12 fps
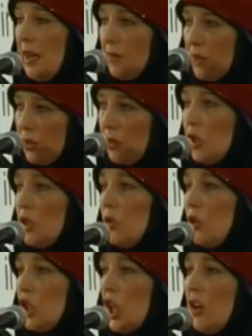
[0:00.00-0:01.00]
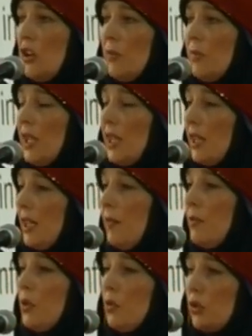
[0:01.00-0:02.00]
I'm going to cherry pick
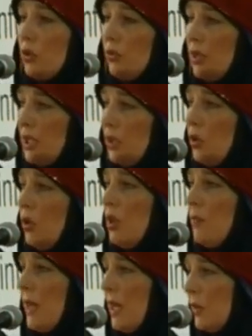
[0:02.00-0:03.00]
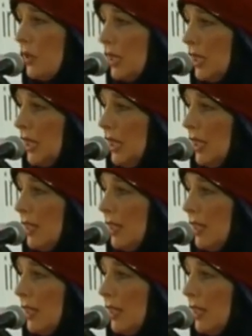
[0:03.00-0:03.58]
and I'm going to read all about